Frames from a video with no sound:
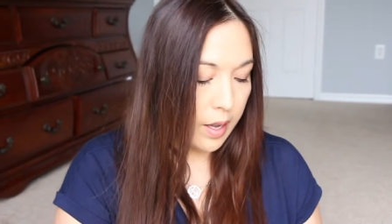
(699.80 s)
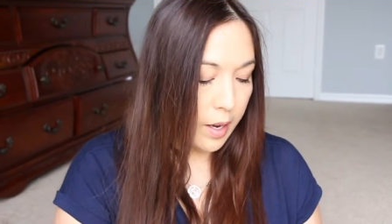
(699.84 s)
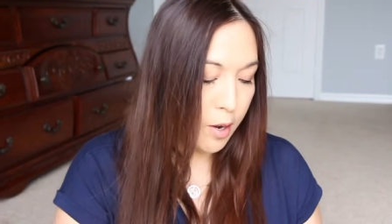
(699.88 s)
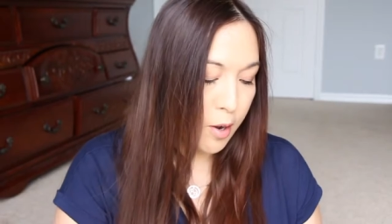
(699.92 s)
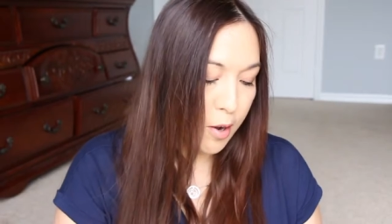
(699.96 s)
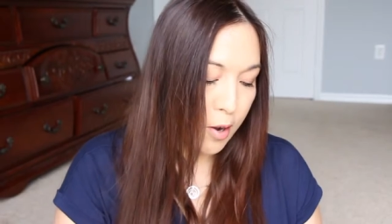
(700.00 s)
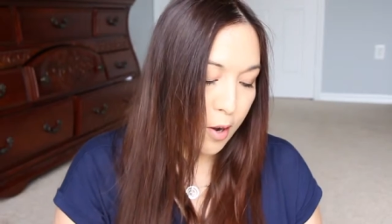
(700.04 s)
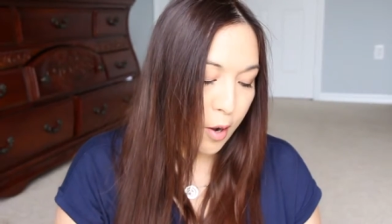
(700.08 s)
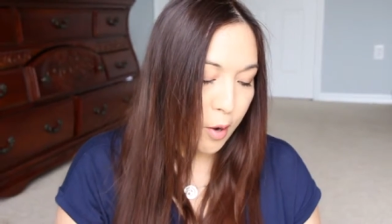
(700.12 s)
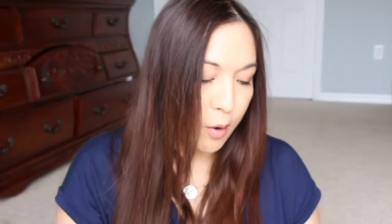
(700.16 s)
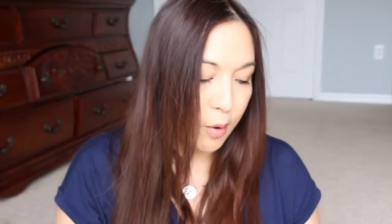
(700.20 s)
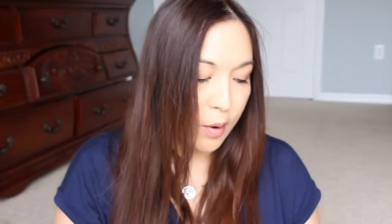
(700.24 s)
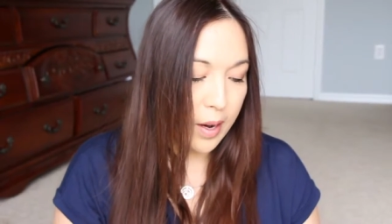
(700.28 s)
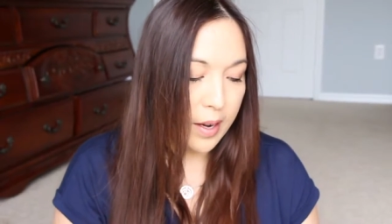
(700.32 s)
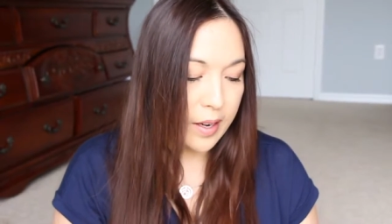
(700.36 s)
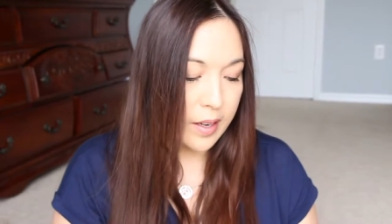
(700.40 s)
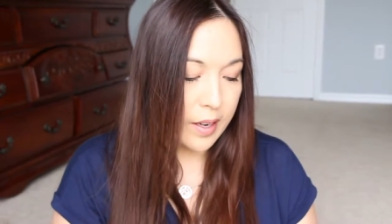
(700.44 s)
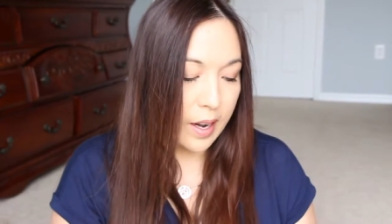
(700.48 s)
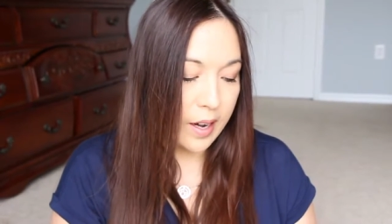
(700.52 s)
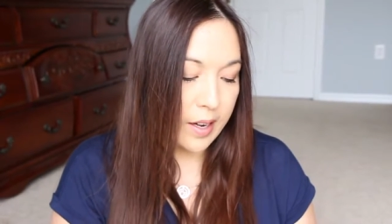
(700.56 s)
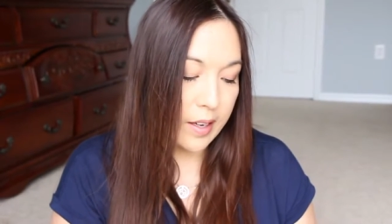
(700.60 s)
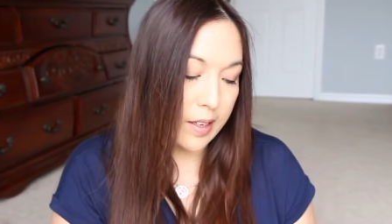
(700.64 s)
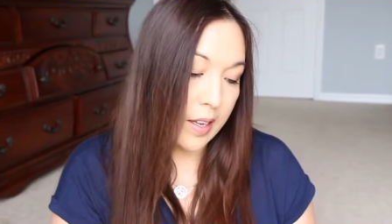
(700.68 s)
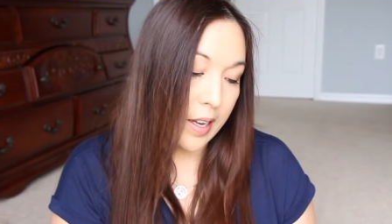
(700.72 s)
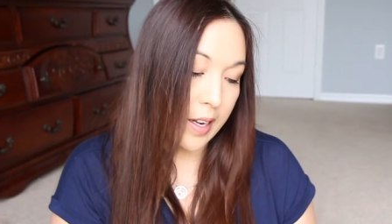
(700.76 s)
I don't know, I,
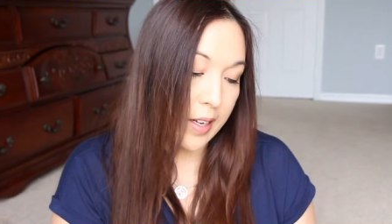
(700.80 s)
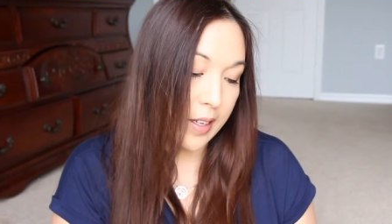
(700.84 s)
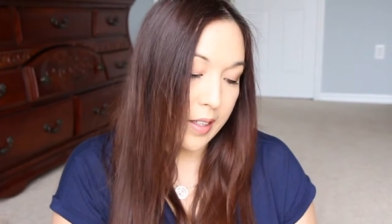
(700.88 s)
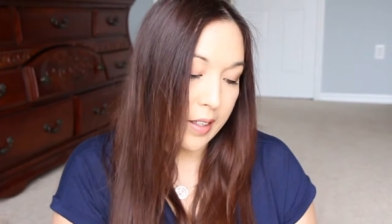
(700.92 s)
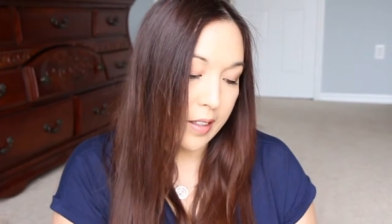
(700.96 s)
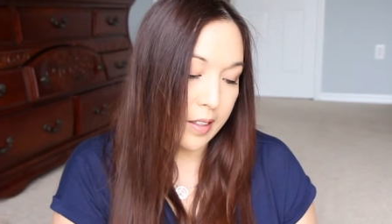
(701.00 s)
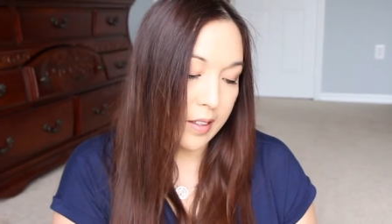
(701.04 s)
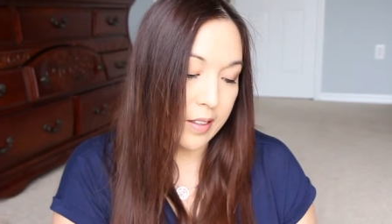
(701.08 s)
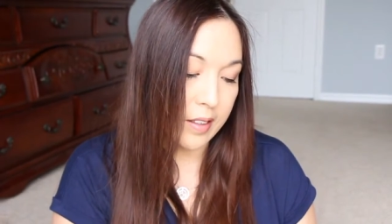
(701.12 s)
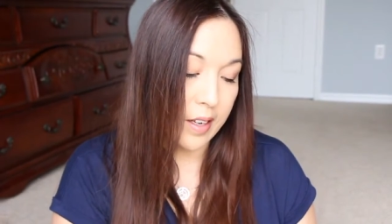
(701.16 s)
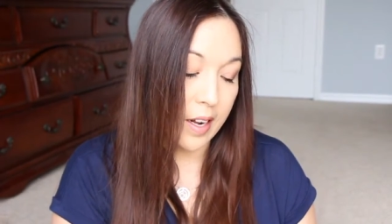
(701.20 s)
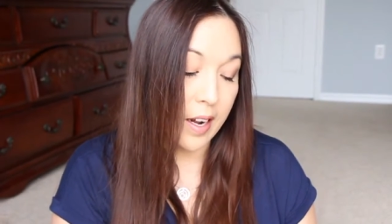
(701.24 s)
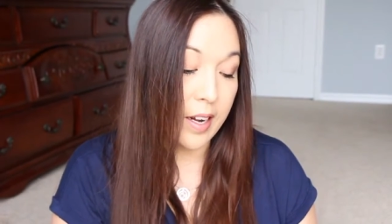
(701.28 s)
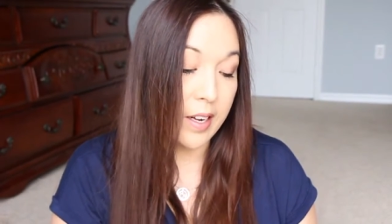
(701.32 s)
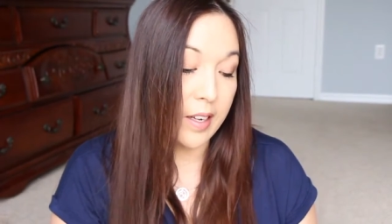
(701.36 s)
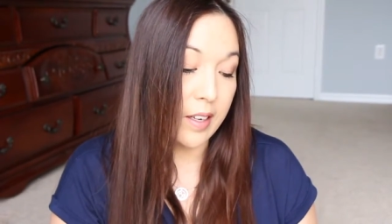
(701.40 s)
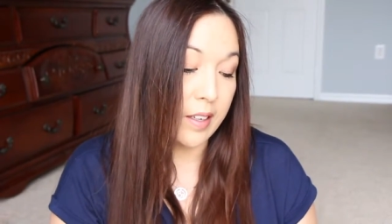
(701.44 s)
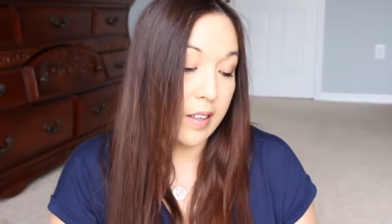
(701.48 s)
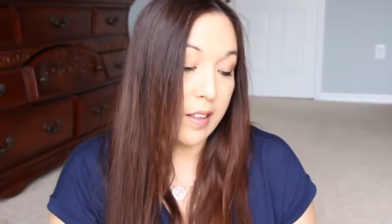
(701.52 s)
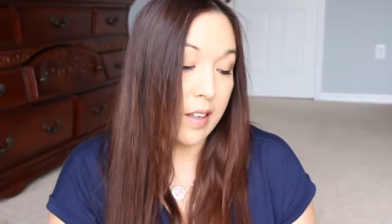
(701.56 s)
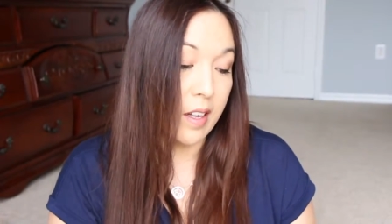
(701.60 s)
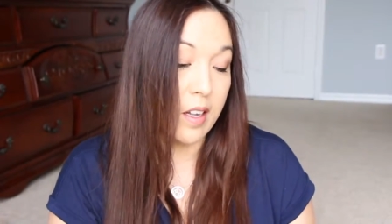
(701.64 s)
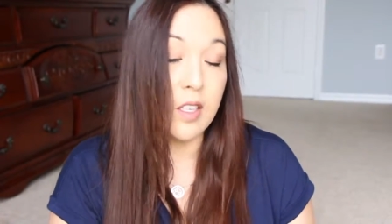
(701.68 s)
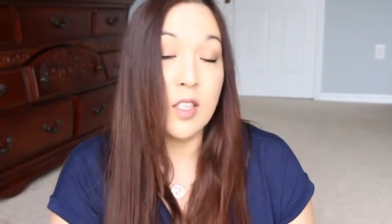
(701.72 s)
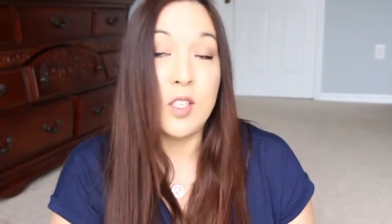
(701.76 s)
I like,
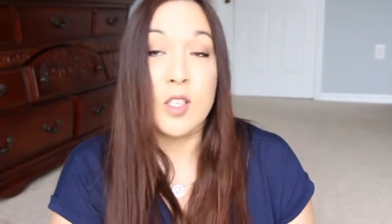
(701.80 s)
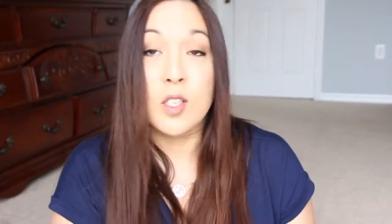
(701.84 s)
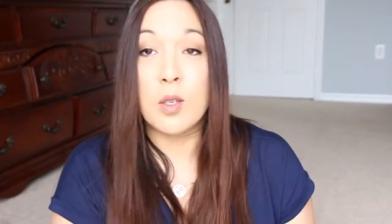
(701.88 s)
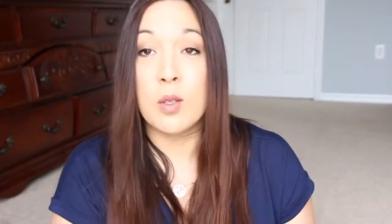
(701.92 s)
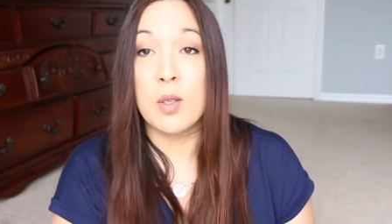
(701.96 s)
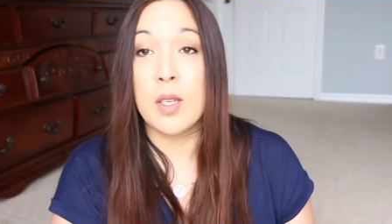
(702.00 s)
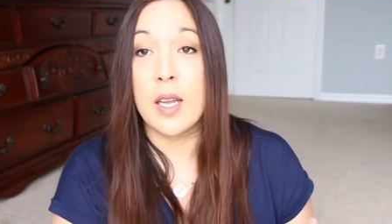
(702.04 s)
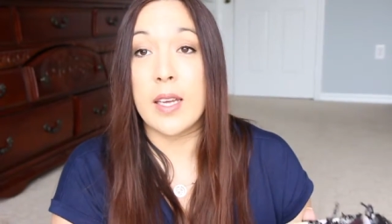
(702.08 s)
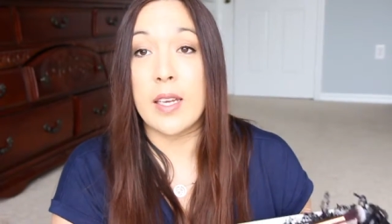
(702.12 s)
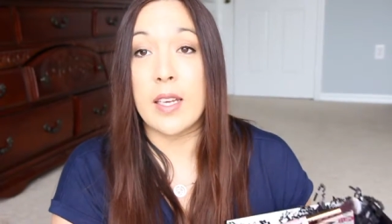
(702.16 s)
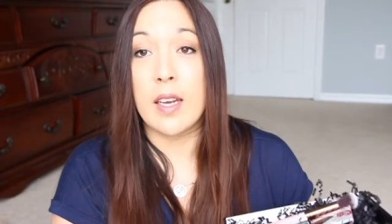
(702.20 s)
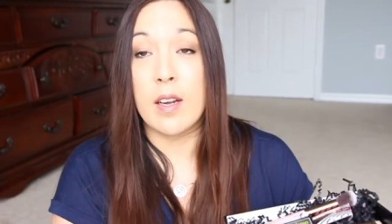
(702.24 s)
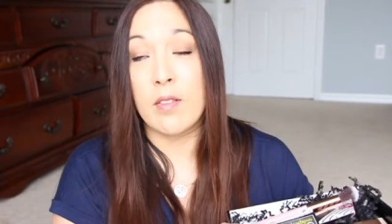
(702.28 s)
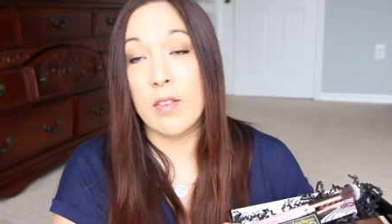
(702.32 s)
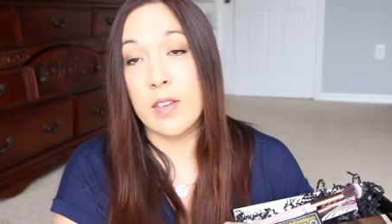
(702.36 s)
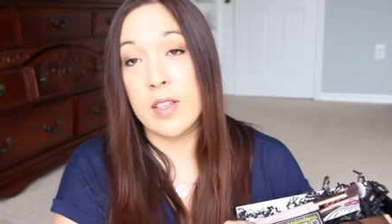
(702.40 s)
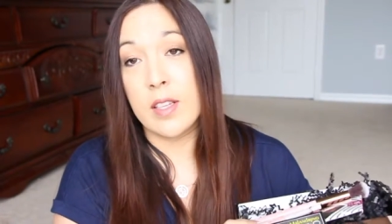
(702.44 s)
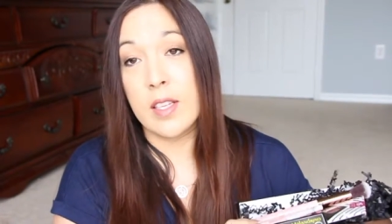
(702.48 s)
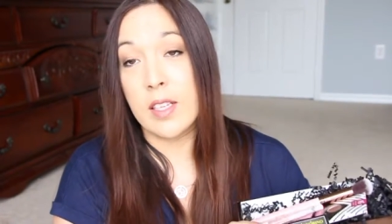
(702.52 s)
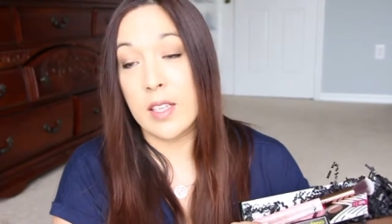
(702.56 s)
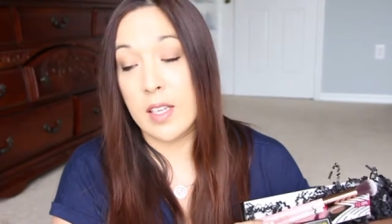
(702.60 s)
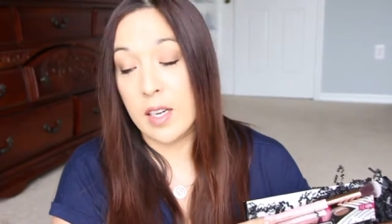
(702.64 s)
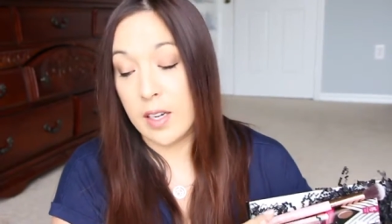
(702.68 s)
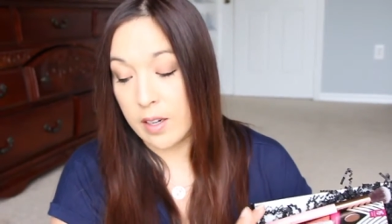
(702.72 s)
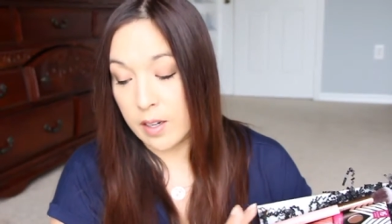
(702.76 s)
I also like
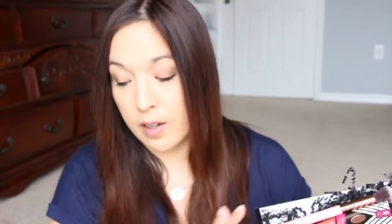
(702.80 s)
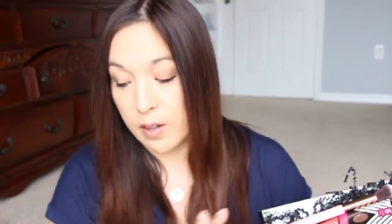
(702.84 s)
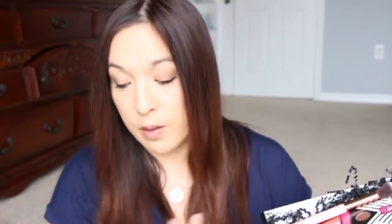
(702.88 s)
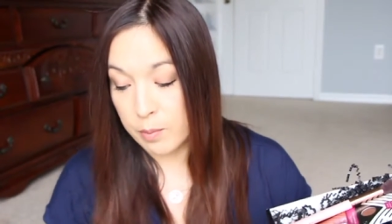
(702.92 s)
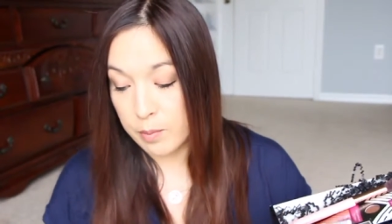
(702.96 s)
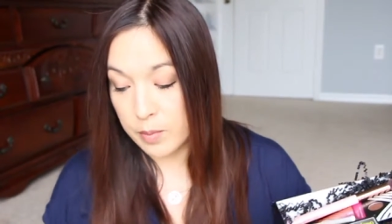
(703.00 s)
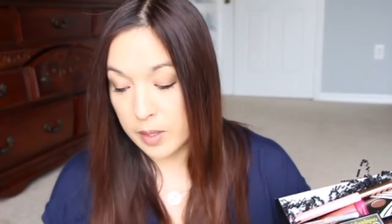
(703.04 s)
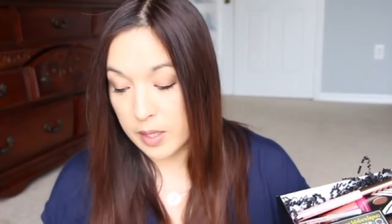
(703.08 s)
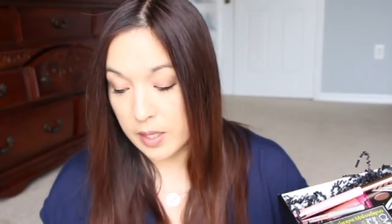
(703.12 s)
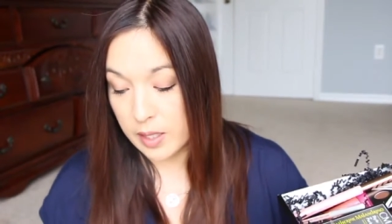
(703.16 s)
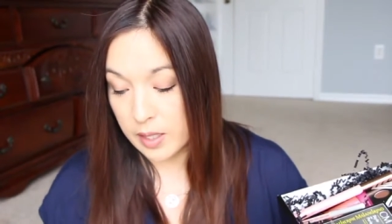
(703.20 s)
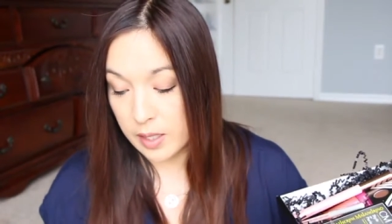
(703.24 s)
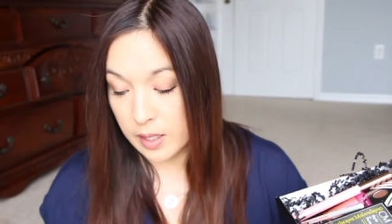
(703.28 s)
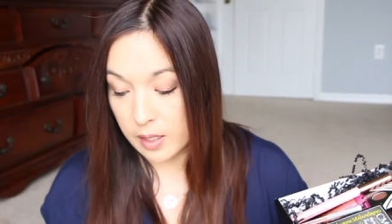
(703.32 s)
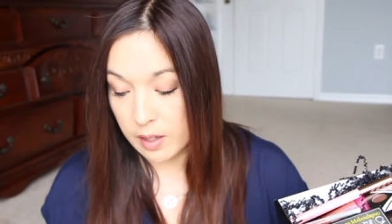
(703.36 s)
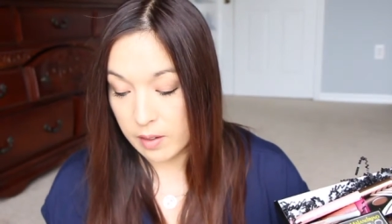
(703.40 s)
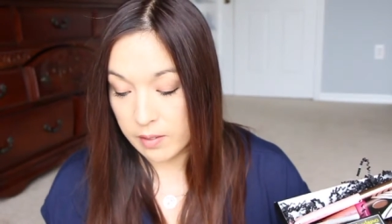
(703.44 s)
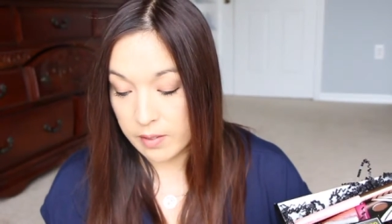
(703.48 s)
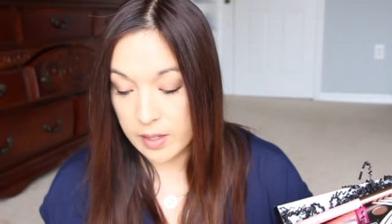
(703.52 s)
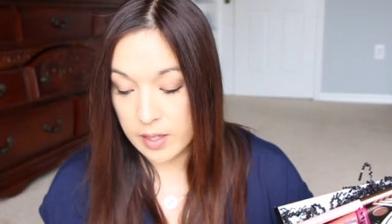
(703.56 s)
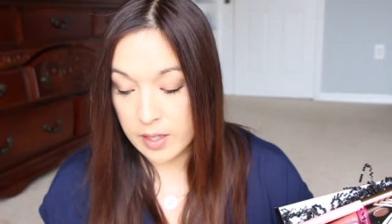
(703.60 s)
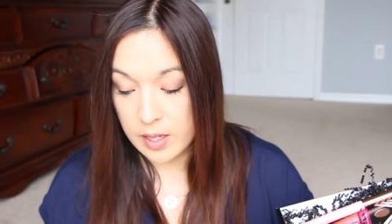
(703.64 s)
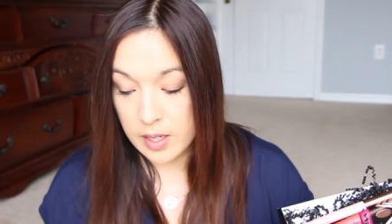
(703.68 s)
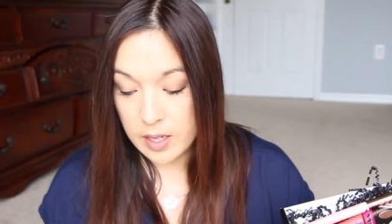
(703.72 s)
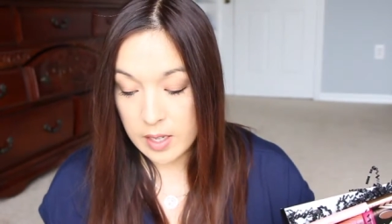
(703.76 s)
everything that I'm thinking of
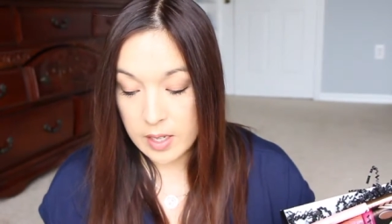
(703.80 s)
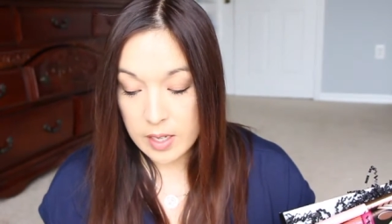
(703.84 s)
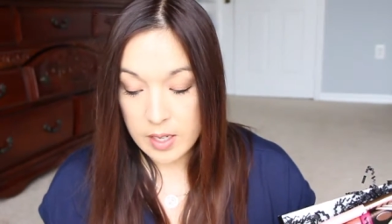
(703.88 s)
it.